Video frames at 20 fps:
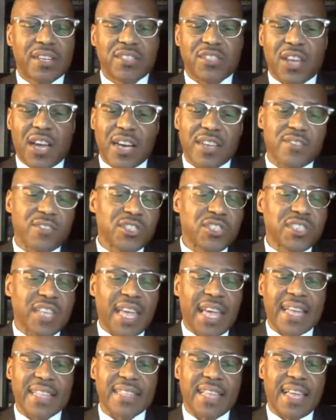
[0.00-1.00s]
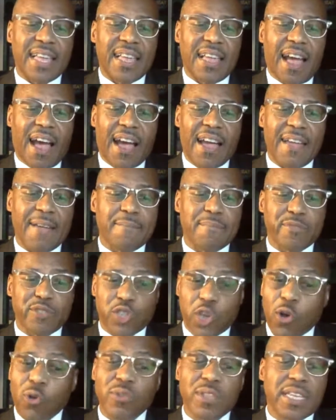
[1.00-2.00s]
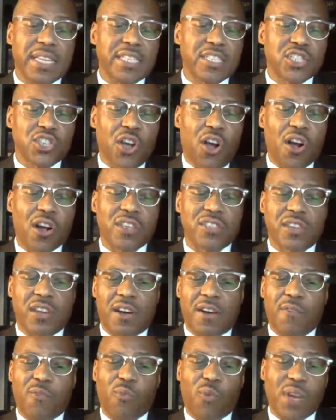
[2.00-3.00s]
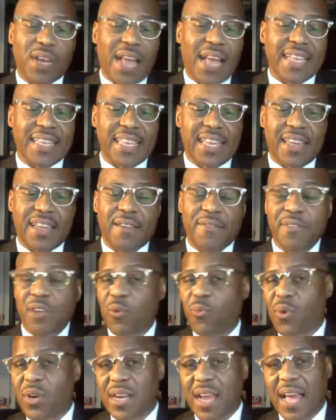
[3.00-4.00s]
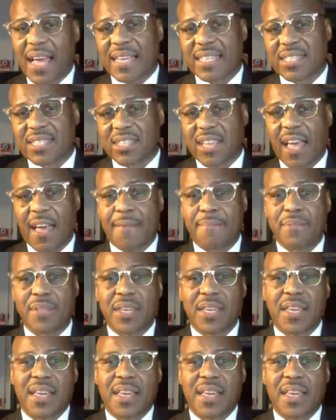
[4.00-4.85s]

to understand that I am totally in charge of what I give and what I accept,